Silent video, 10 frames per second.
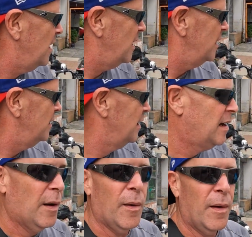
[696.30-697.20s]
Right?
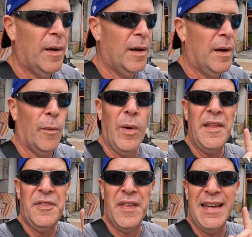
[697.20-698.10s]

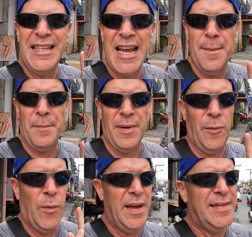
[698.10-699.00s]
With tip.
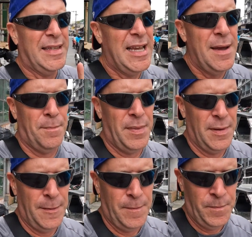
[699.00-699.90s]
With tip.
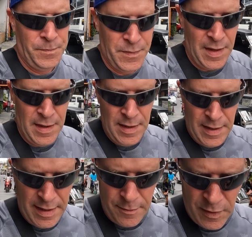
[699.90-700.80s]

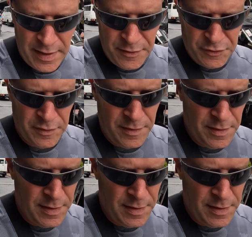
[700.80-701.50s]
It was